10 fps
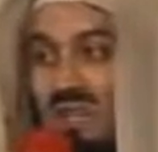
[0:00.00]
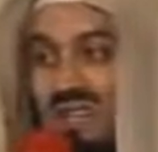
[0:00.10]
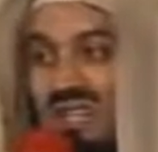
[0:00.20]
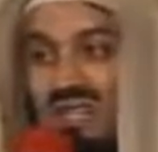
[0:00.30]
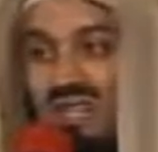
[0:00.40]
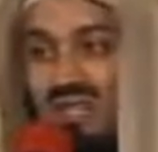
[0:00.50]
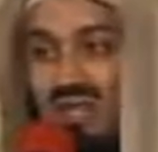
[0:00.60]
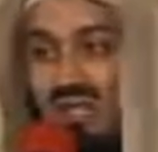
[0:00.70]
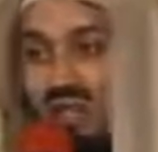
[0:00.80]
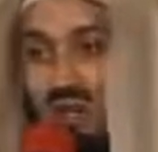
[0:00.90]
Obviously this
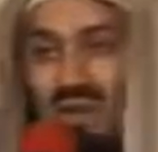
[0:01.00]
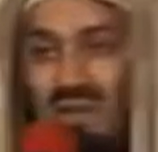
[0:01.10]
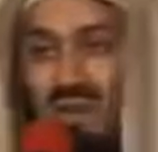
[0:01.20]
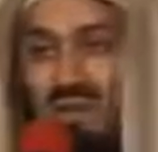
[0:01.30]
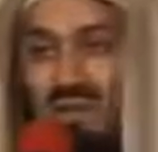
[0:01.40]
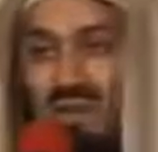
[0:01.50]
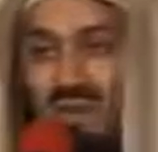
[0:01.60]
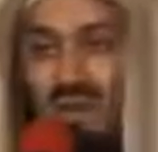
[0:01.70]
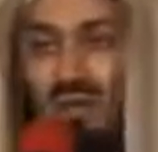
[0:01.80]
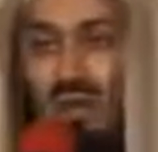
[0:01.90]
is not in the Quran
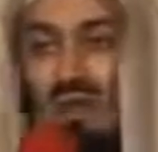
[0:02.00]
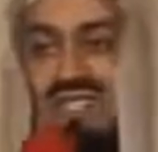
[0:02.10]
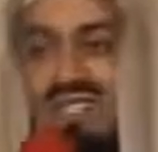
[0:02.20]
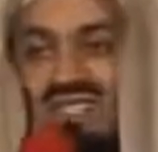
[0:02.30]
nor